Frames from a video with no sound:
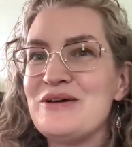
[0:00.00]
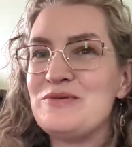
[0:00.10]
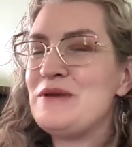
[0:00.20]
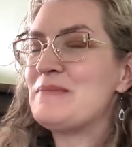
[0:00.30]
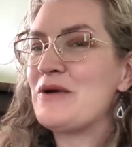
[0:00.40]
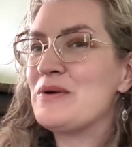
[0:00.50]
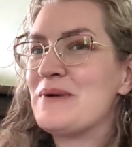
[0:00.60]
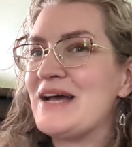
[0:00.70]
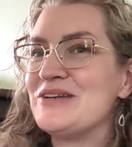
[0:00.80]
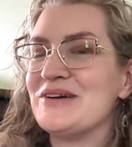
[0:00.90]
it would be my
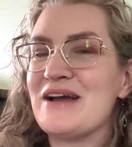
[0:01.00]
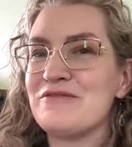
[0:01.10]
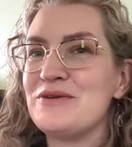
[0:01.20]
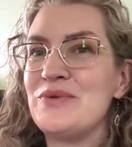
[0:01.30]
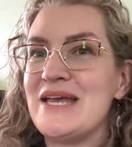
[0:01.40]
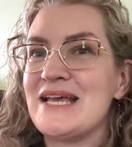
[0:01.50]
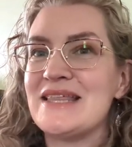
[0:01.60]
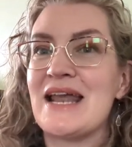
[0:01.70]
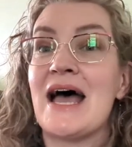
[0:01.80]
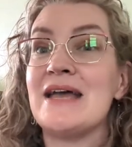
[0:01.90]
reminder every week
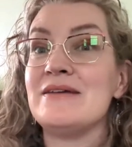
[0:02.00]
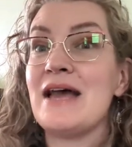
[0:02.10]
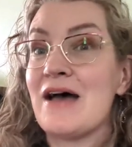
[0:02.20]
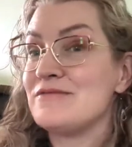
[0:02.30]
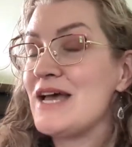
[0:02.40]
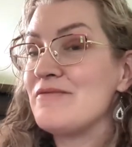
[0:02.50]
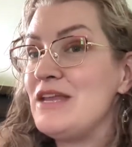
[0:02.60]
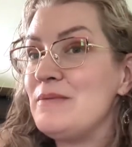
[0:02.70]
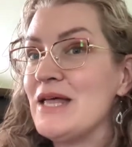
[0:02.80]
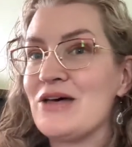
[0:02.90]
that I have to have an
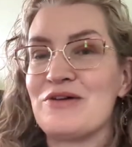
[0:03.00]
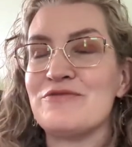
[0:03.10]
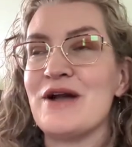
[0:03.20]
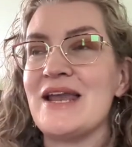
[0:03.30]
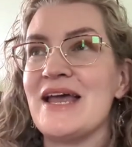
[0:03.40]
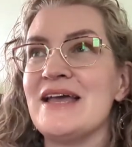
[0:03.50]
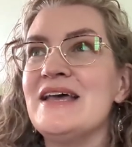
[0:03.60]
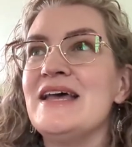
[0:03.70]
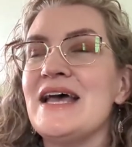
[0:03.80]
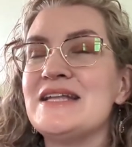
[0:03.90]
email out on Friday.
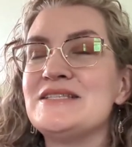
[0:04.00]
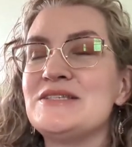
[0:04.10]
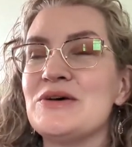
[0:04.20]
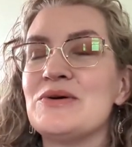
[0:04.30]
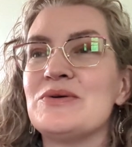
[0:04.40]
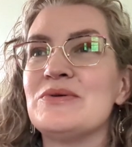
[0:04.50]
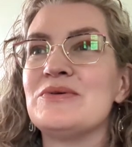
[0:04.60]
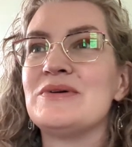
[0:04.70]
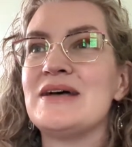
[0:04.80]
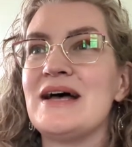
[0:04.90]
And
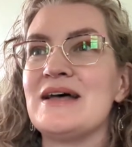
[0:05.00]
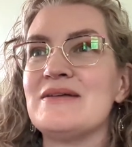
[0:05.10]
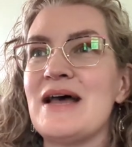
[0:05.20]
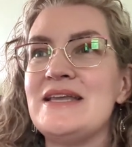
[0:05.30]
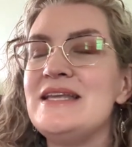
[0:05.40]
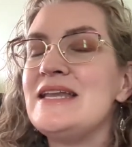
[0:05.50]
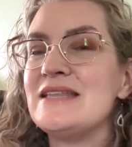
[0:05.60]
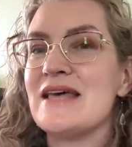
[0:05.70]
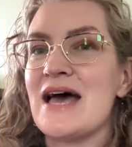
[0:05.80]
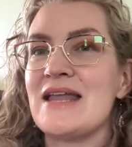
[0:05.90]
so uh, I
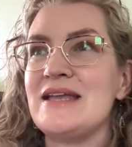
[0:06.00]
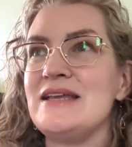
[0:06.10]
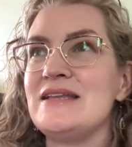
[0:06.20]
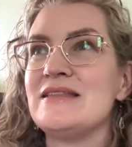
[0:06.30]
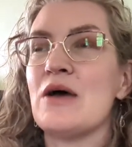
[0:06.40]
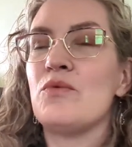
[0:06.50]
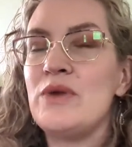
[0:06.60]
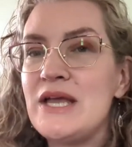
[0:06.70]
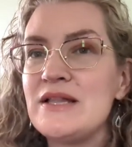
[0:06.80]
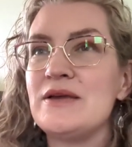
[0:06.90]
needed that. I needed that
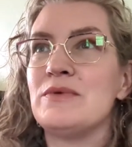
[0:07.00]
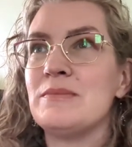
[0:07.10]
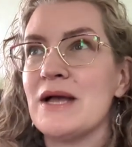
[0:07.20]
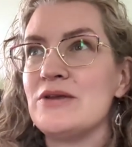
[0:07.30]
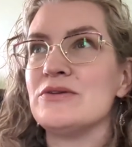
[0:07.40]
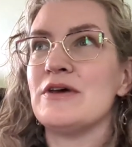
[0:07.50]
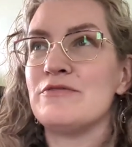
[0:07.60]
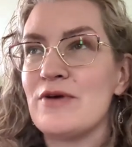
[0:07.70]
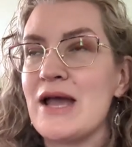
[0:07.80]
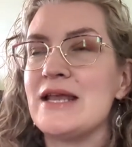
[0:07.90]
weekly reminder that
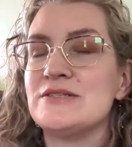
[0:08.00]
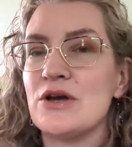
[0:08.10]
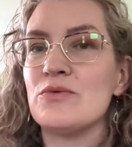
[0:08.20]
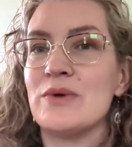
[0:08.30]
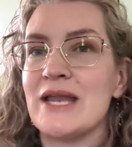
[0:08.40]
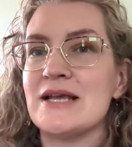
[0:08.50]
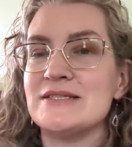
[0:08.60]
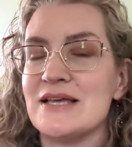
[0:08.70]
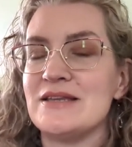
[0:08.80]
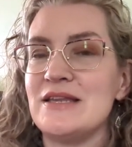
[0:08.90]
Fridays are when I
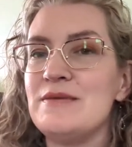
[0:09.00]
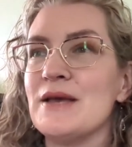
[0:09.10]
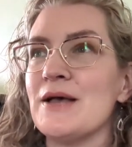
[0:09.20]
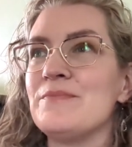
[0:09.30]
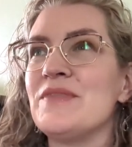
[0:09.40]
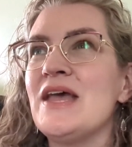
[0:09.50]
send an email.